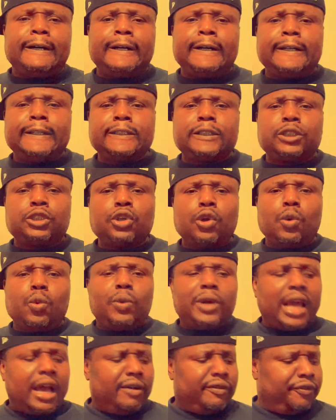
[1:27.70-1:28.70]
So
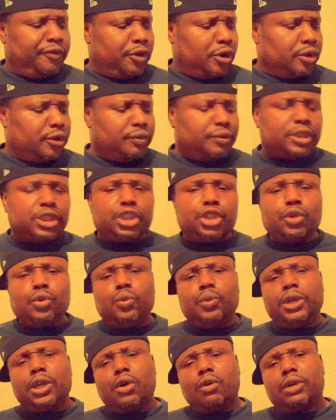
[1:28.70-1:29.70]
without further ado,
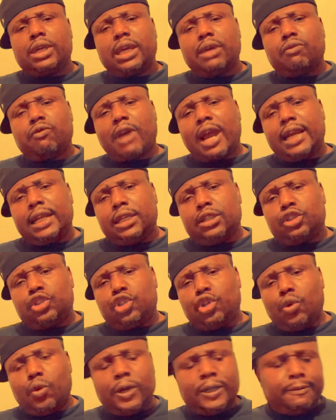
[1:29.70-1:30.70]
we're going to get right
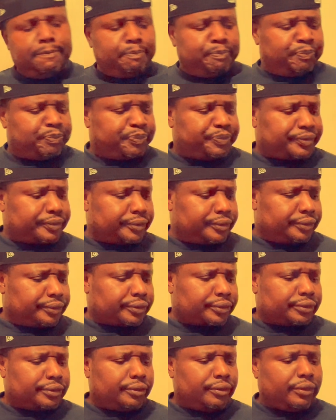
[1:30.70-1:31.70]
into it.
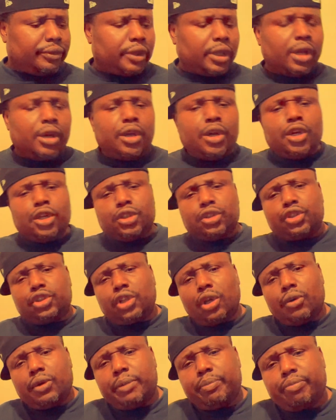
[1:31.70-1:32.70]

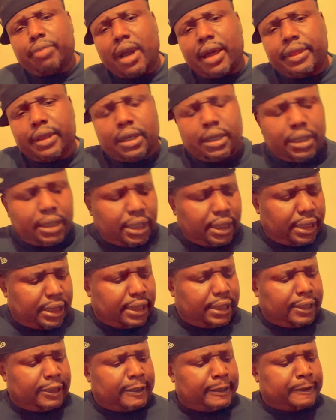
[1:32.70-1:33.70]
So the
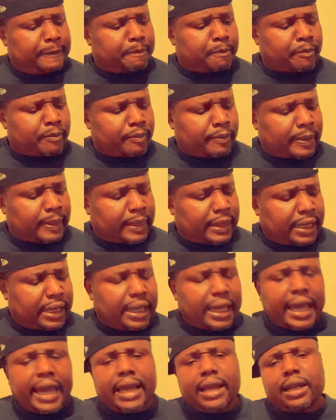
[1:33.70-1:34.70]
brother
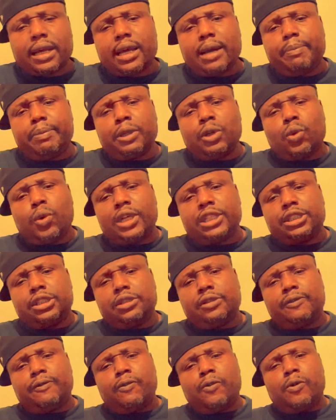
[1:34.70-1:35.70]
had a couple of
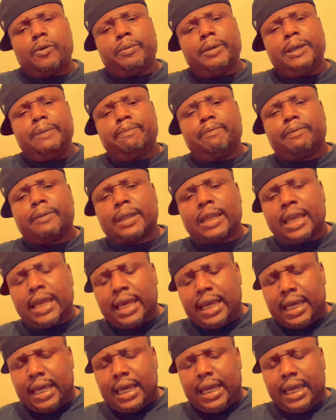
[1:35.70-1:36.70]
questions for me,
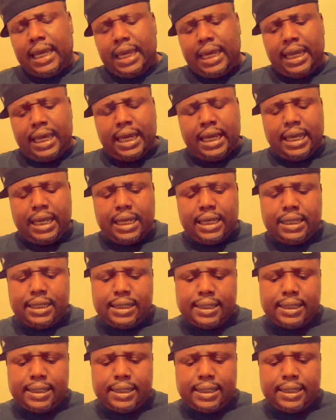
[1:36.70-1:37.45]
and